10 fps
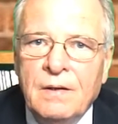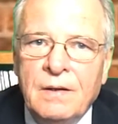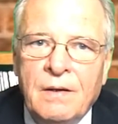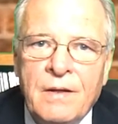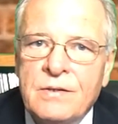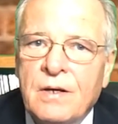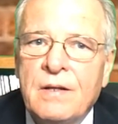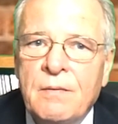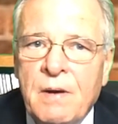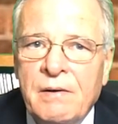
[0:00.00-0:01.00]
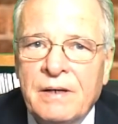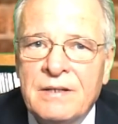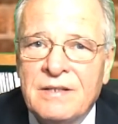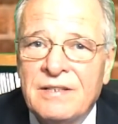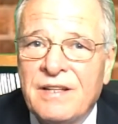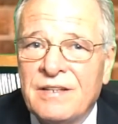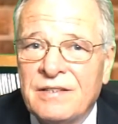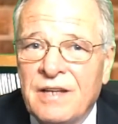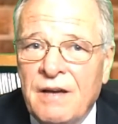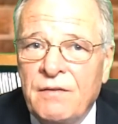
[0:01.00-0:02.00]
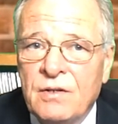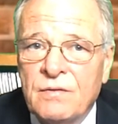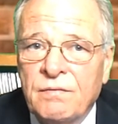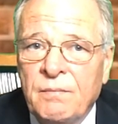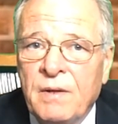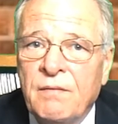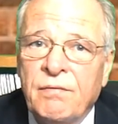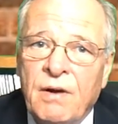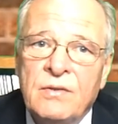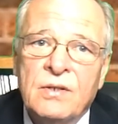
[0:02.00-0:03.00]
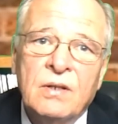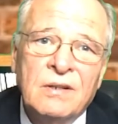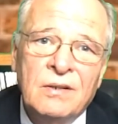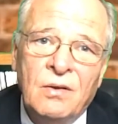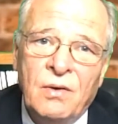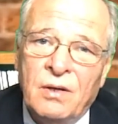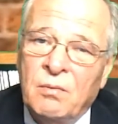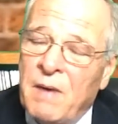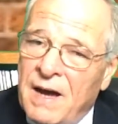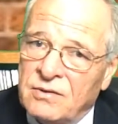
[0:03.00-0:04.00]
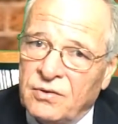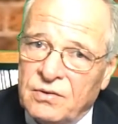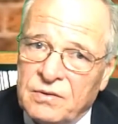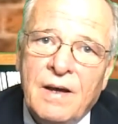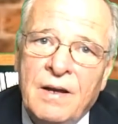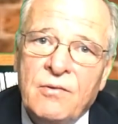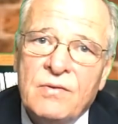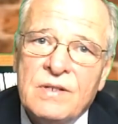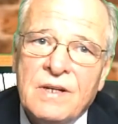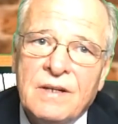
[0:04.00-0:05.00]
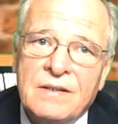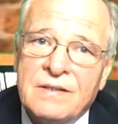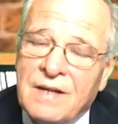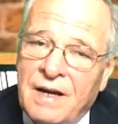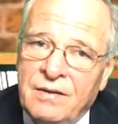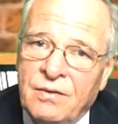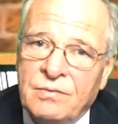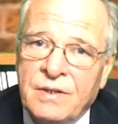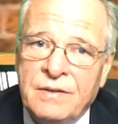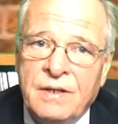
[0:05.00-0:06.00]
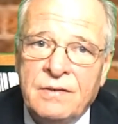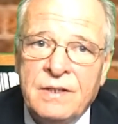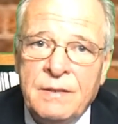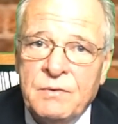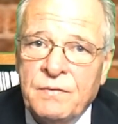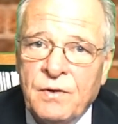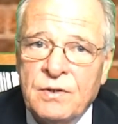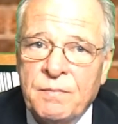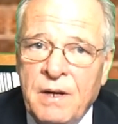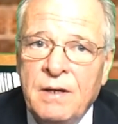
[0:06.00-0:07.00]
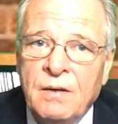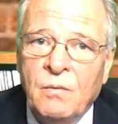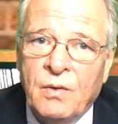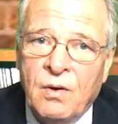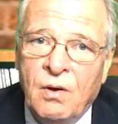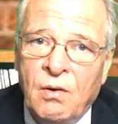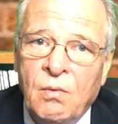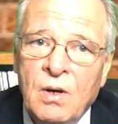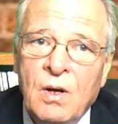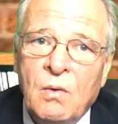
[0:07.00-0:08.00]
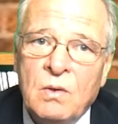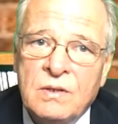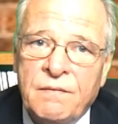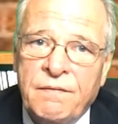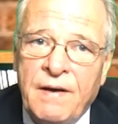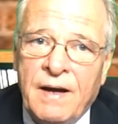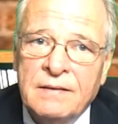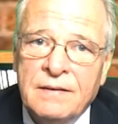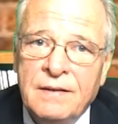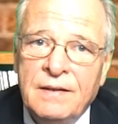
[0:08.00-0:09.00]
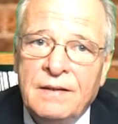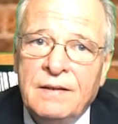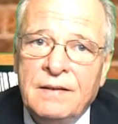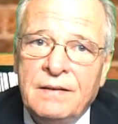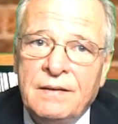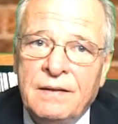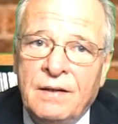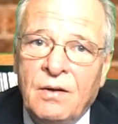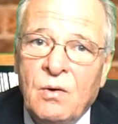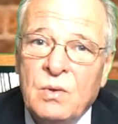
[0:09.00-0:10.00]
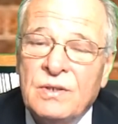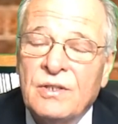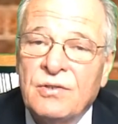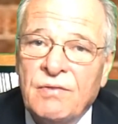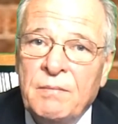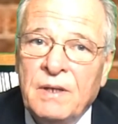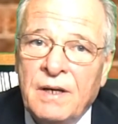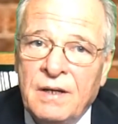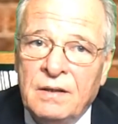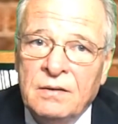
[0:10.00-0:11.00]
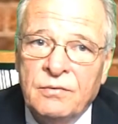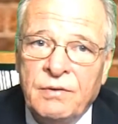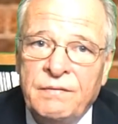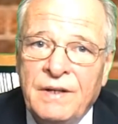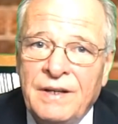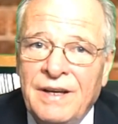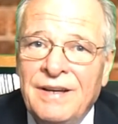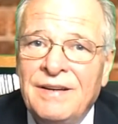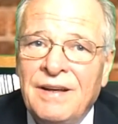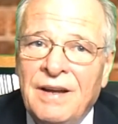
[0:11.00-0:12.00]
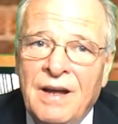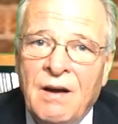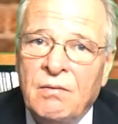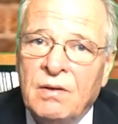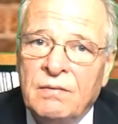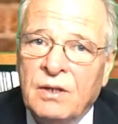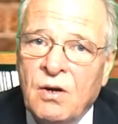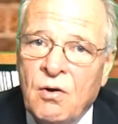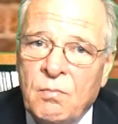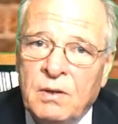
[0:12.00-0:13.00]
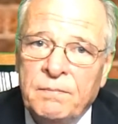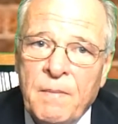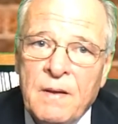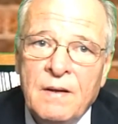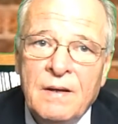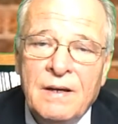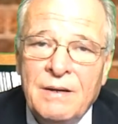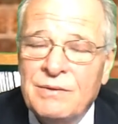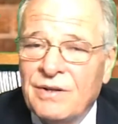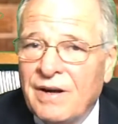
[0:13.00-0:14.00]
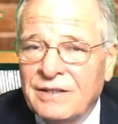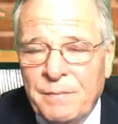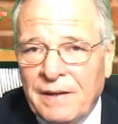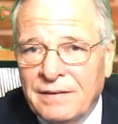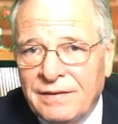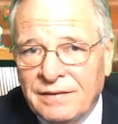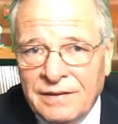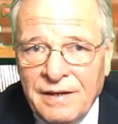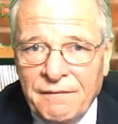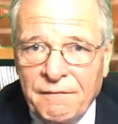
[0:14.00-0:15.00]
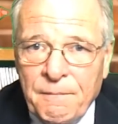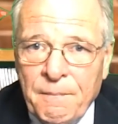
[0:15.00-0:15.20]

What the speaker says: Now, they saw the Americans as their saviors from their French colonial masters. An interesting side note to Deer Team's first meeting with Ho was the fact that Ho was extremely ill, drifting in and out of a coma. He was not expected to live.